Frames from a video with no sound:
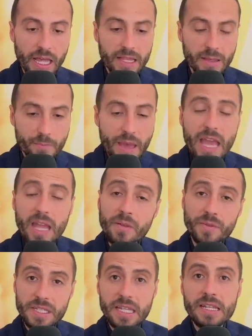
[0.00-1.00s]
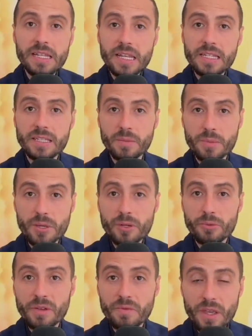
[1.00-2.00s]
the man of sin needs to be
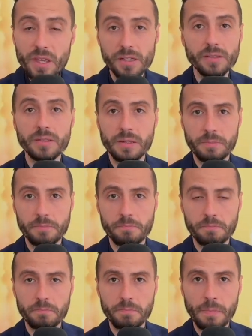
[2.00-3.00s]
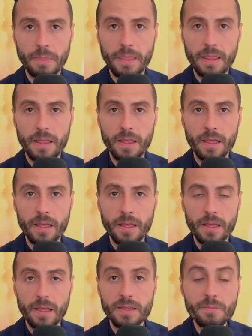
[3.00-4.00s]
revealed.
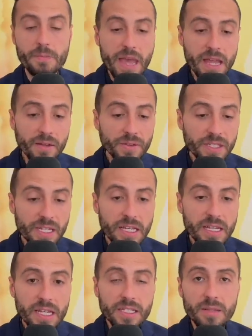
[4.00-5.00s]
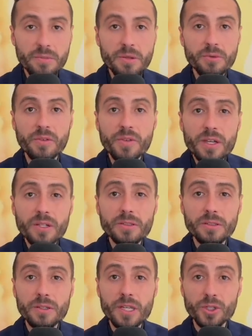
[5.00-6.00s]
The man of sin needs to be revealed
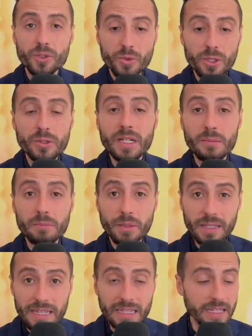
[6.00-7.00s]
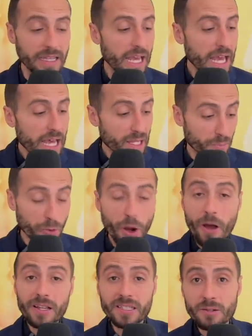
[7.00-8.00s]
to this world completely. The
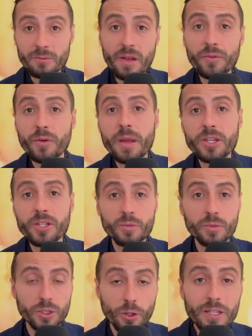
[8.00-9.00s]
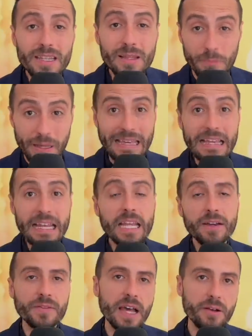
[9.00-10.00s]
Protestant Reformation was only the beginning
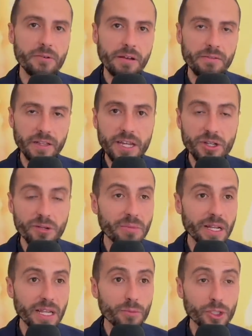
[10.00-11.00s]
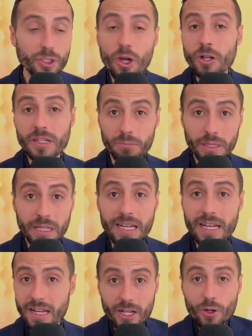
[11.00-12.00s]
of that revelation, but it was not complete,
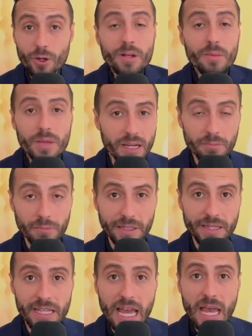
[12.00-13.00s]
and it couldn't be complete